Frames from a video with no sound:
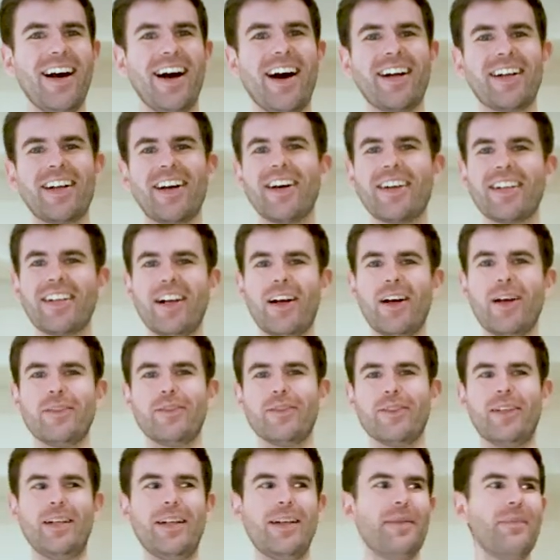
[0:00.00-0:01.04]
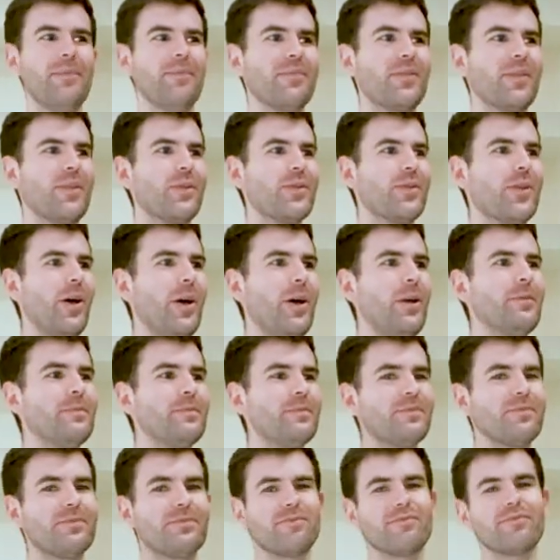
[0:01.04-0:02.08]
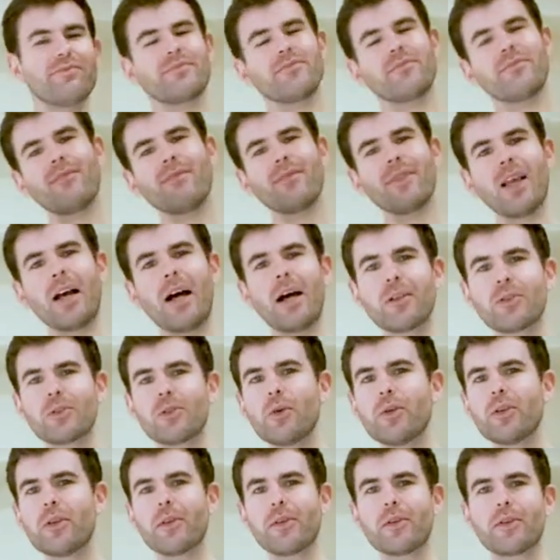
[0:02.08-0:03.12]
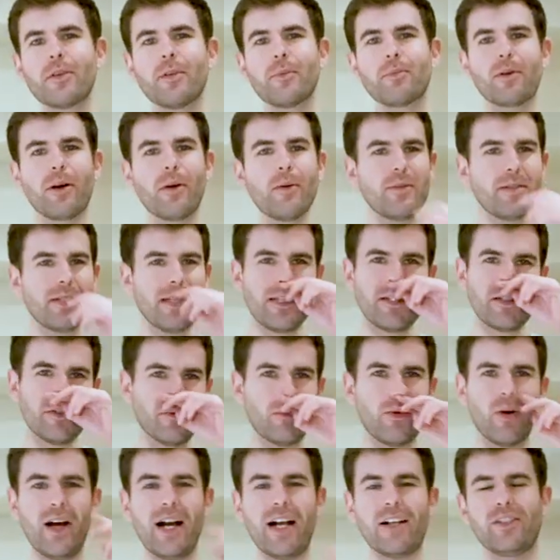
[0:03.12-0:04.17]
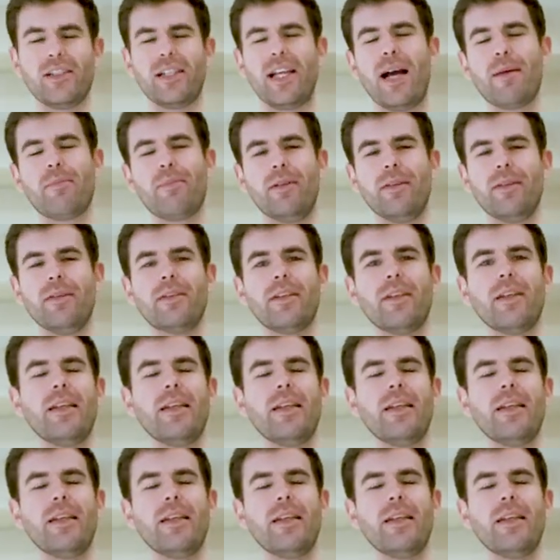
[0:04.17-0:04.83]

can't, get over it. So I'll talk you through the process of what actually happened.